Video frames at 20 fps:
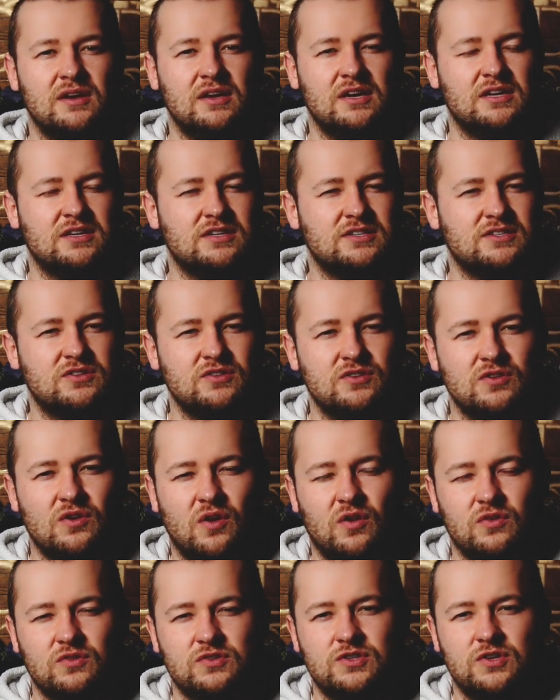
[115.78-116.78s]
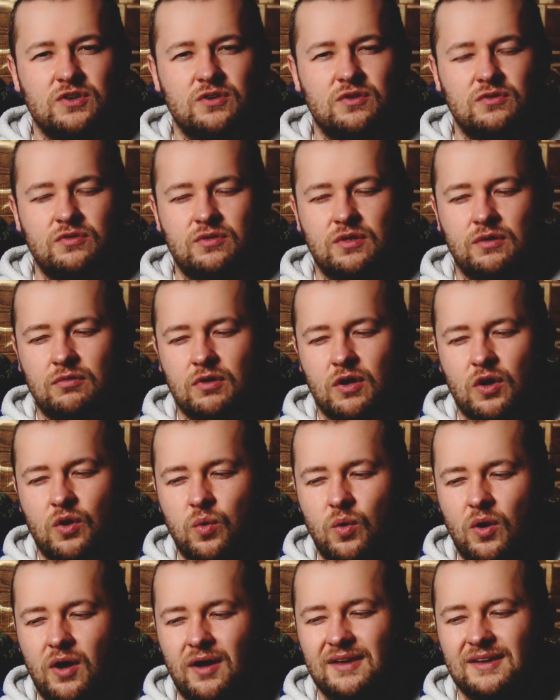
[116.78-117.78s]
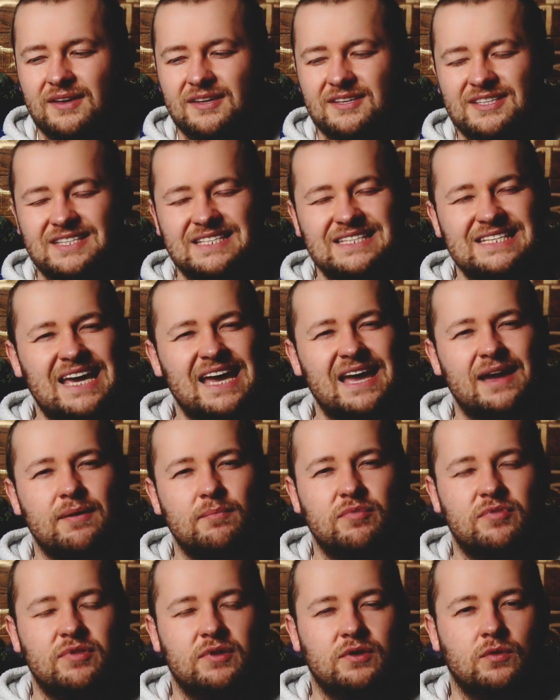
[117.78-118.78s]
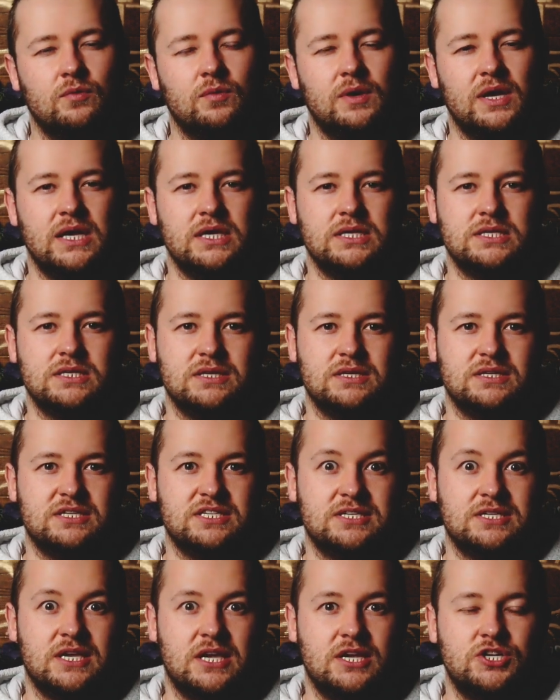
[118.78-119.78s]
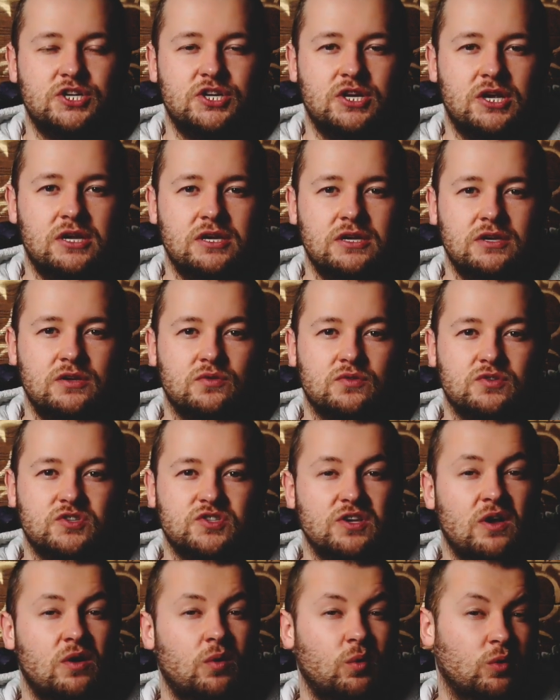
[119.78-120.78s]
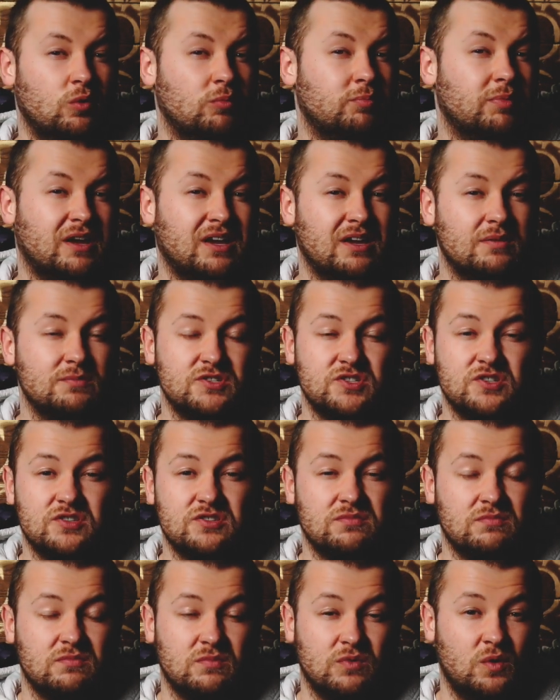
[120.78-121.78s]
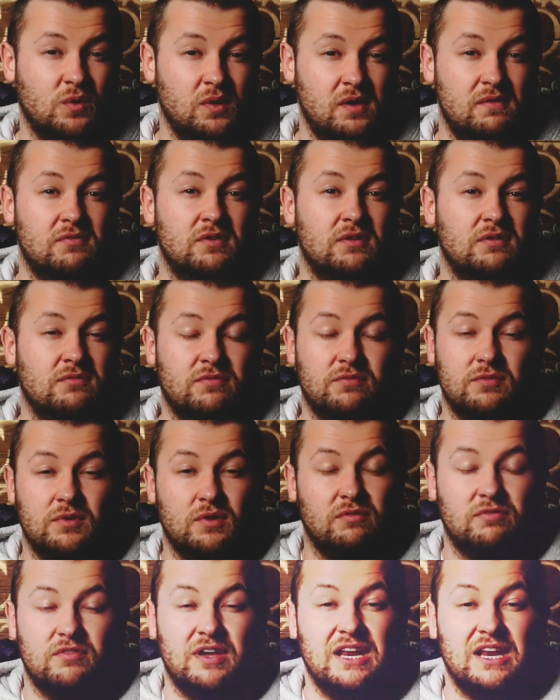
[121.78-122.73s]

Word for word: is not to the required depth in a way to satiate your soul or perhaps just not even of